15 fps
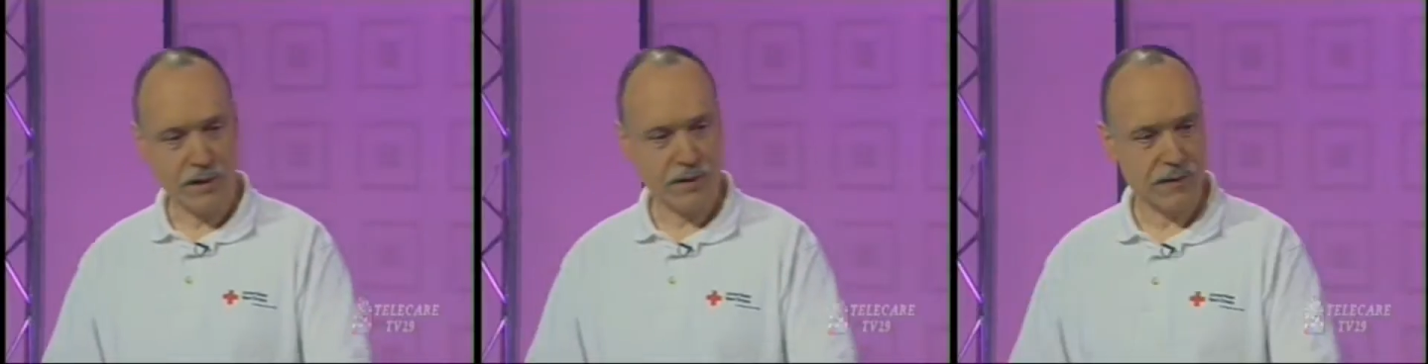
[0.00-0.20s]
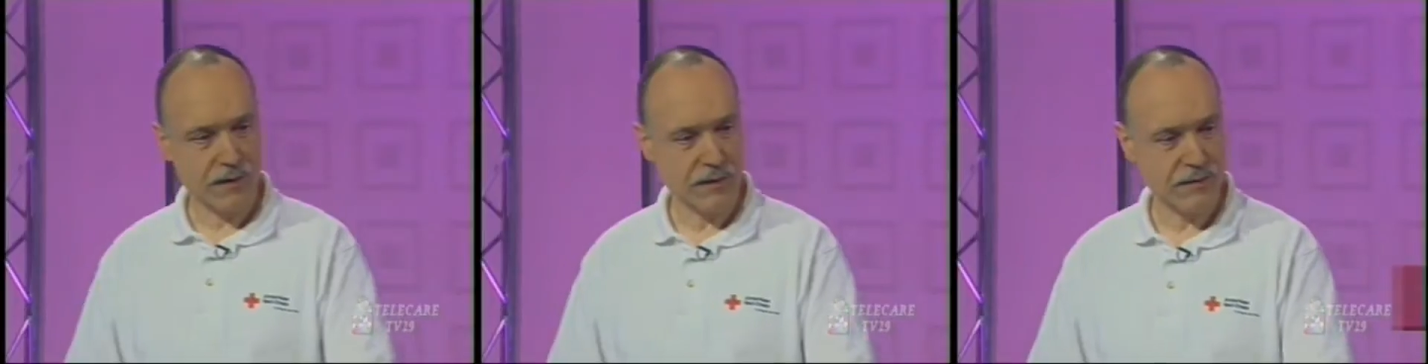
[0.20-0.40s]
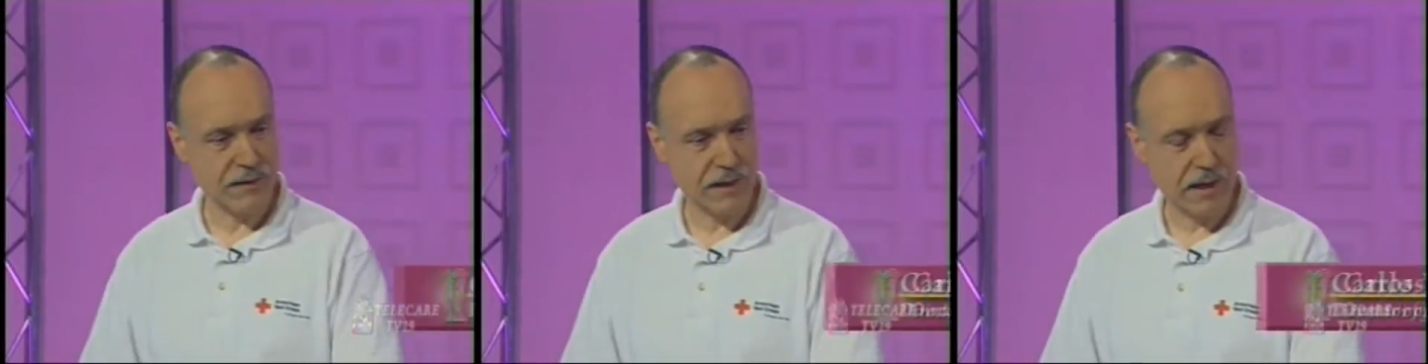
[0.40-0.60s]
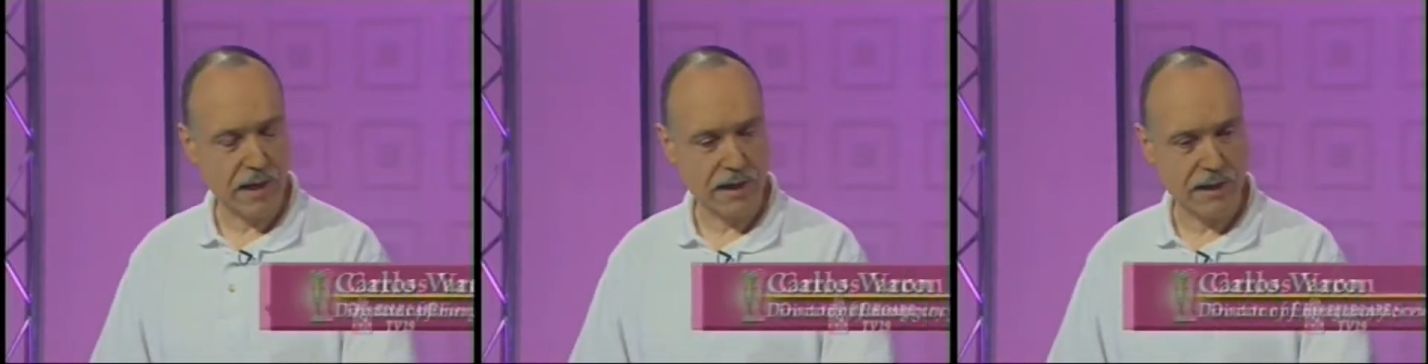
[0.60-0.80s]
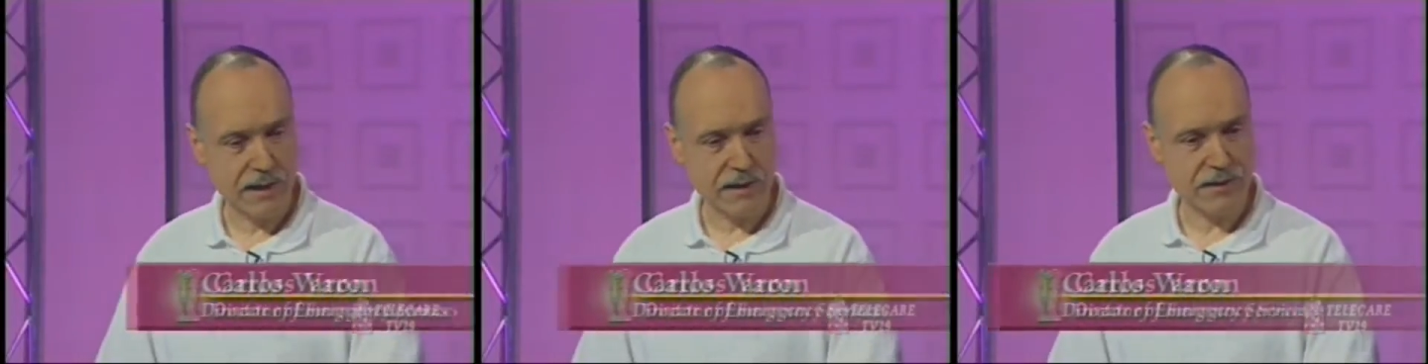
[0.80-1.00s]
of the things
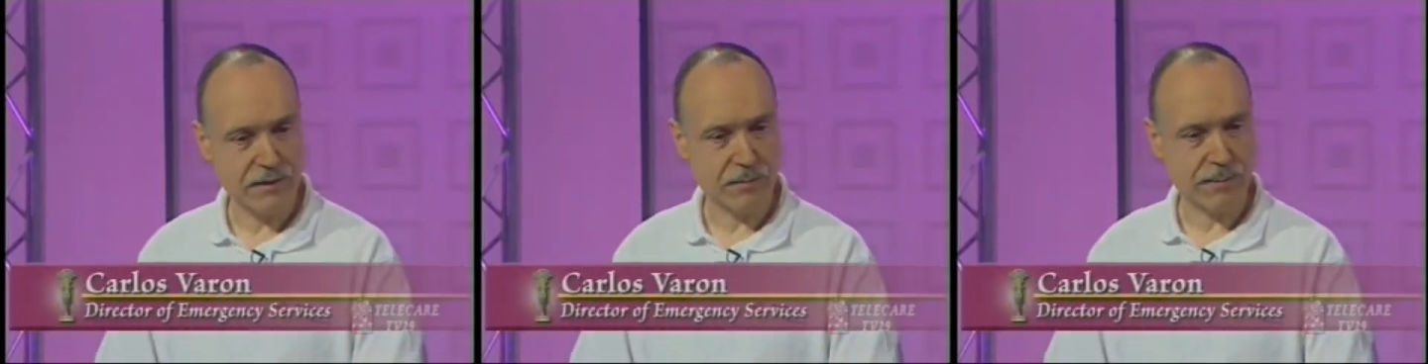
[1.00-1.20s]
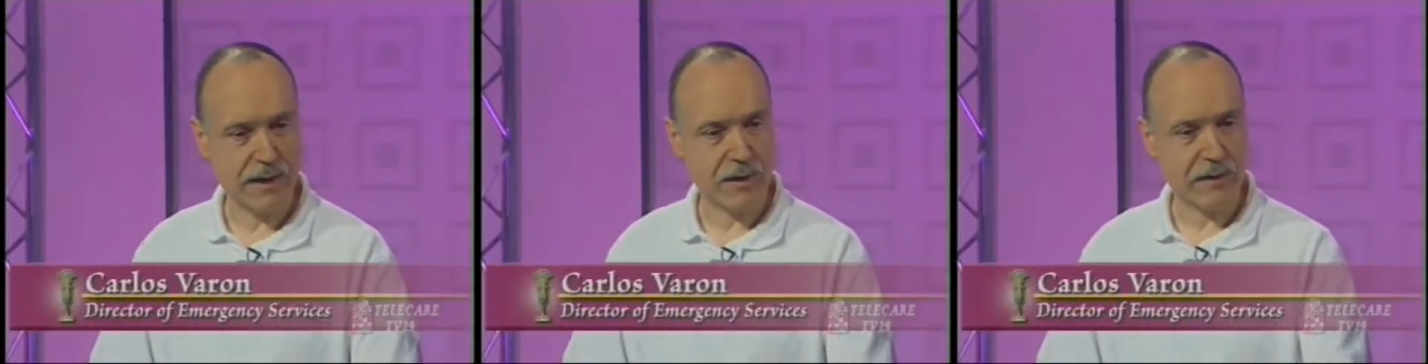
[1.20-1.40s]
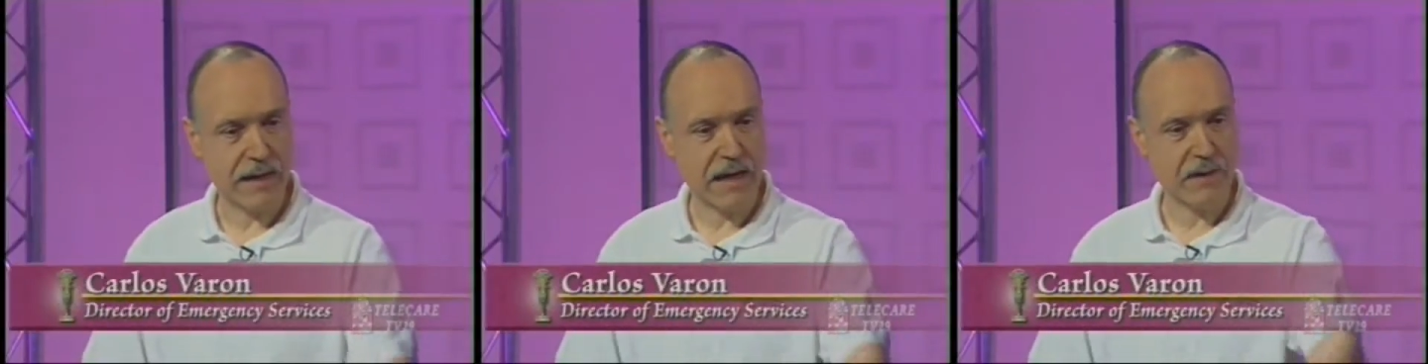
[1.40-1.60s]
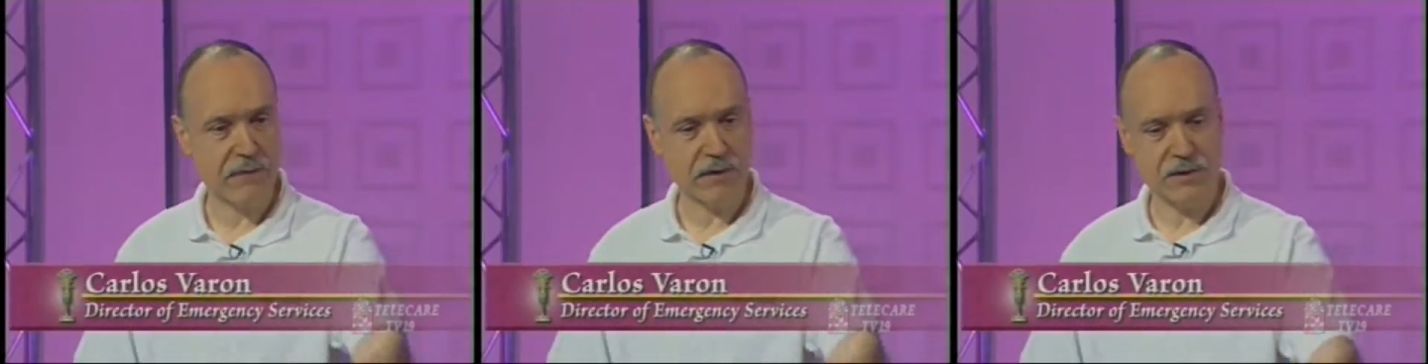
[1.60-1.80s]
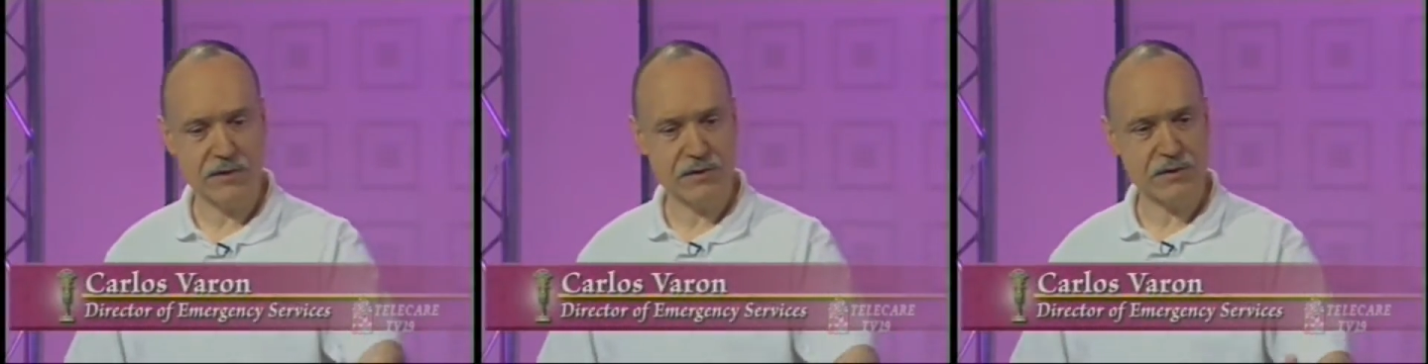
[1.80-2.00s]
I guess about
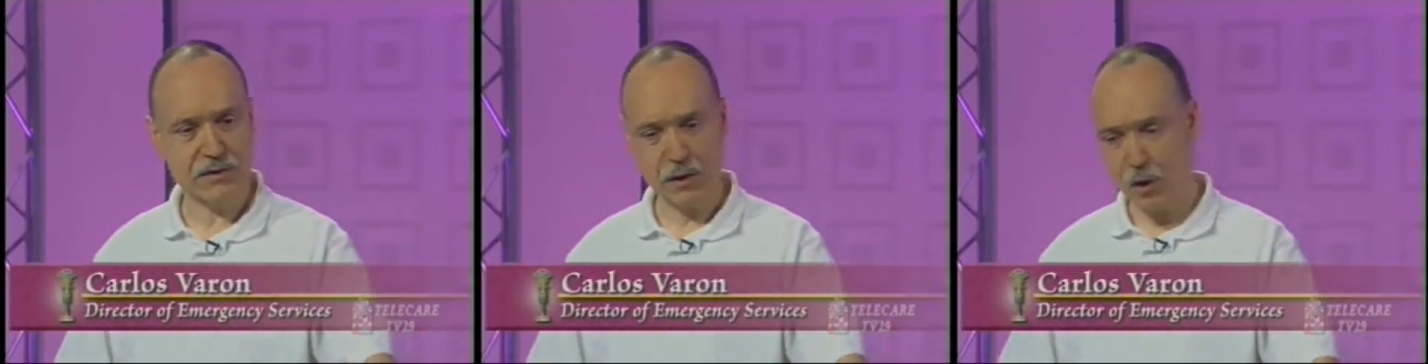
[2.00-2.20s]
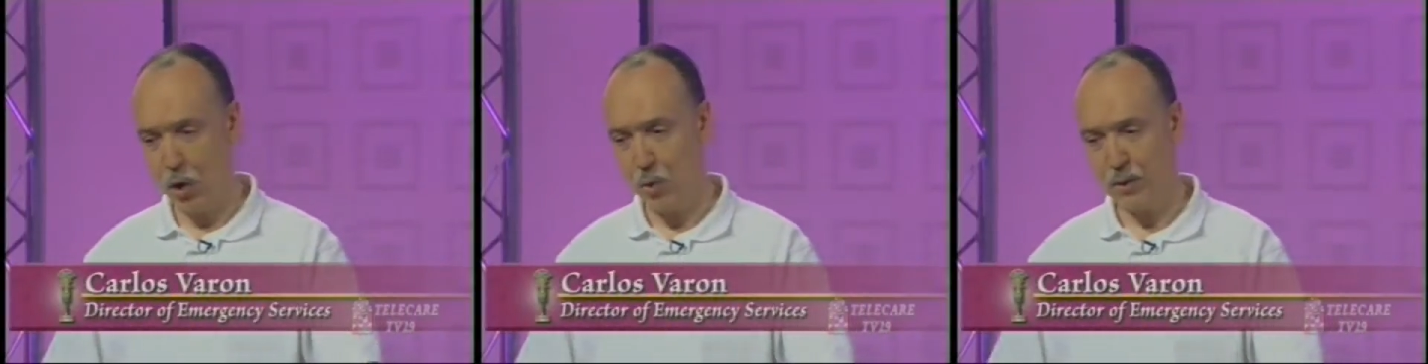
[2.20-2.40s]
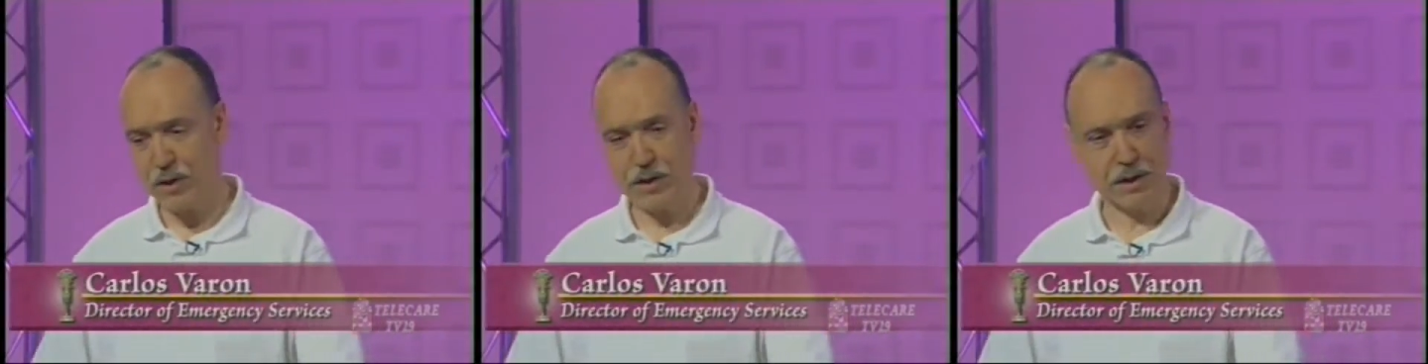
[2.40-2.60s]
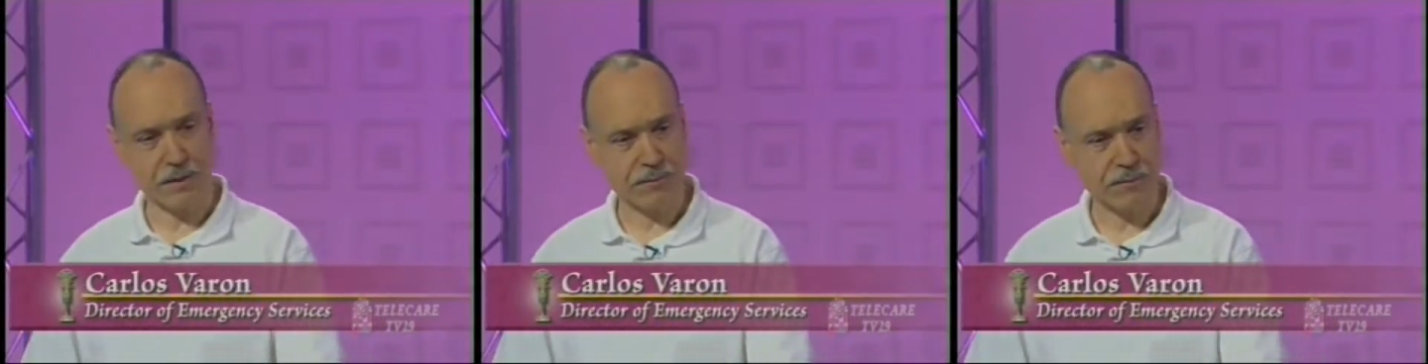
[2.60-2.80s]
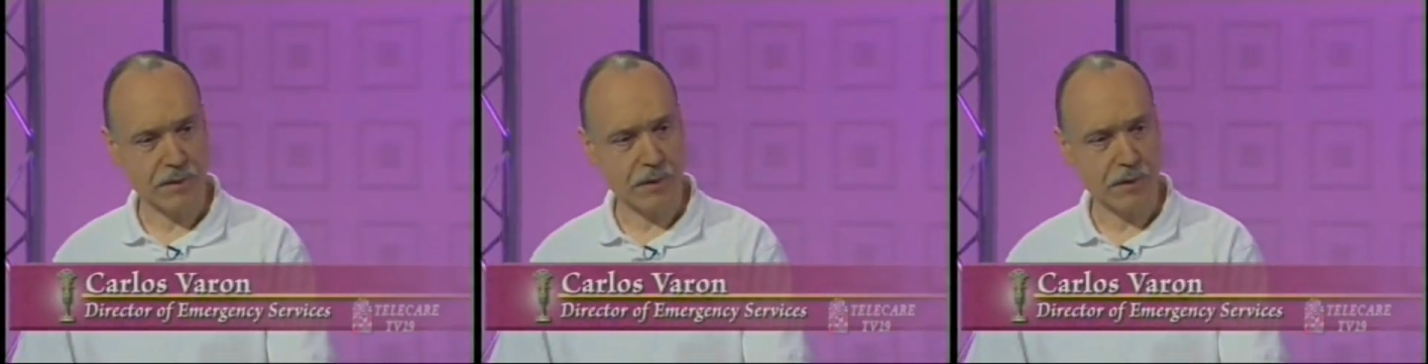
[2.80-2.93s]
having, this is a go kit.